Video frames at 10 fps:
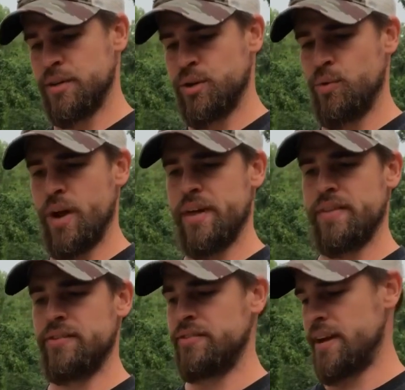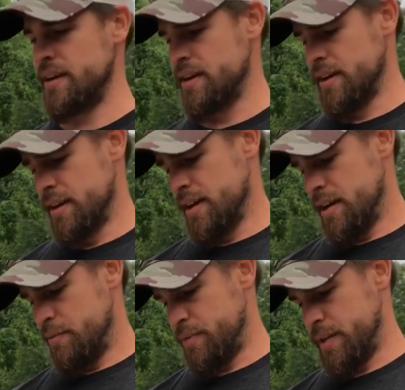correct, they say.
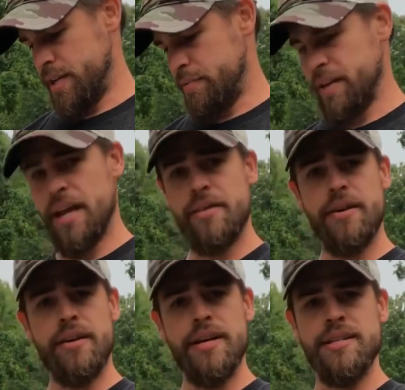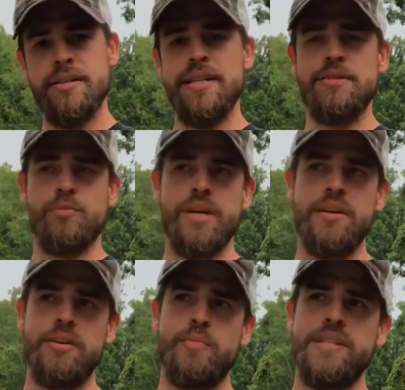But yeah, there it is. So this will
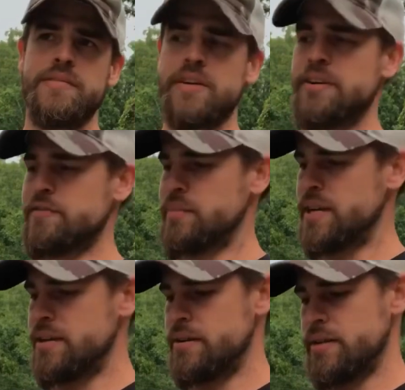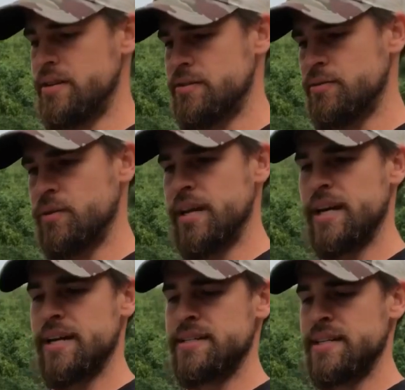be a new piece of gear for me here in the
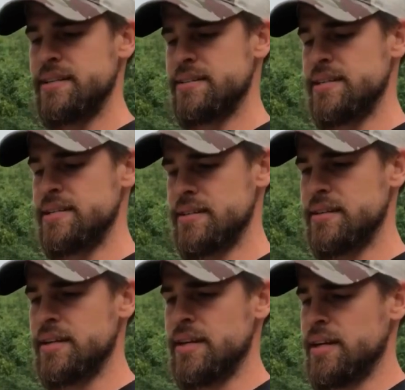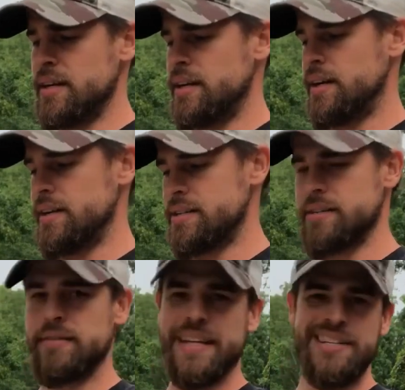2019 season.
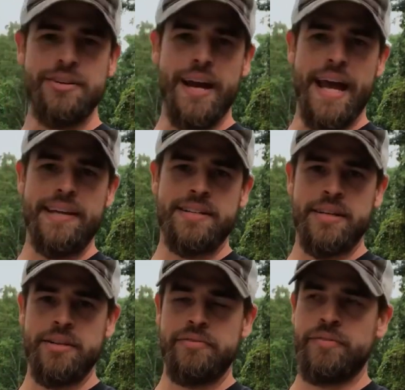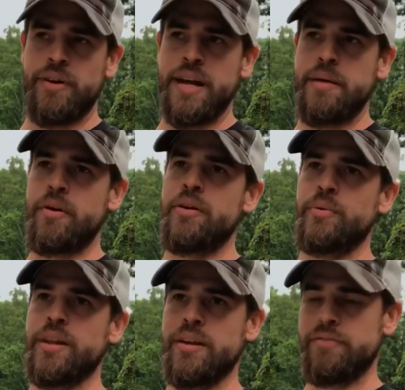Stone Glacier X-curve frame
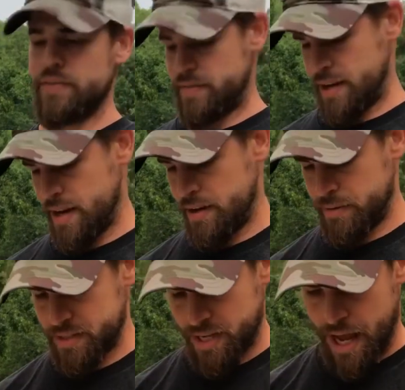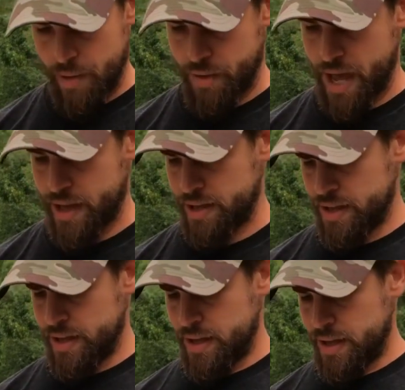with a 5900 Sky pack.
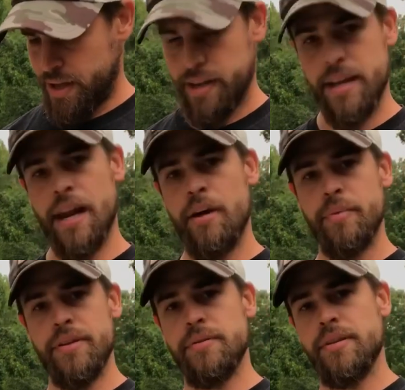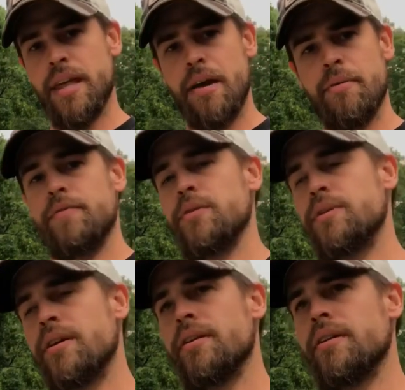And again, I'll be doing that review
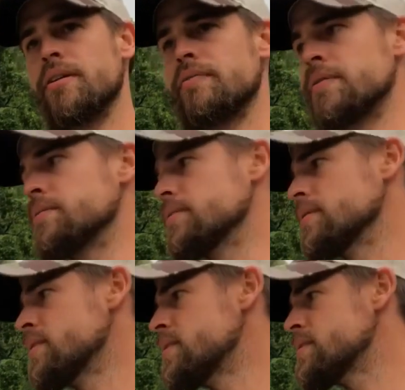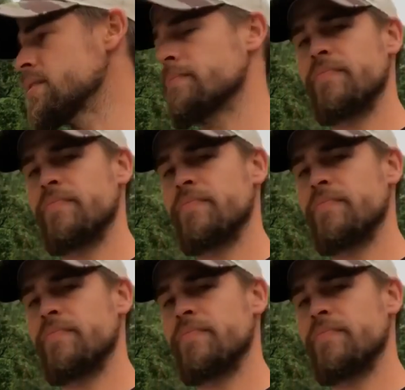here in the near future. So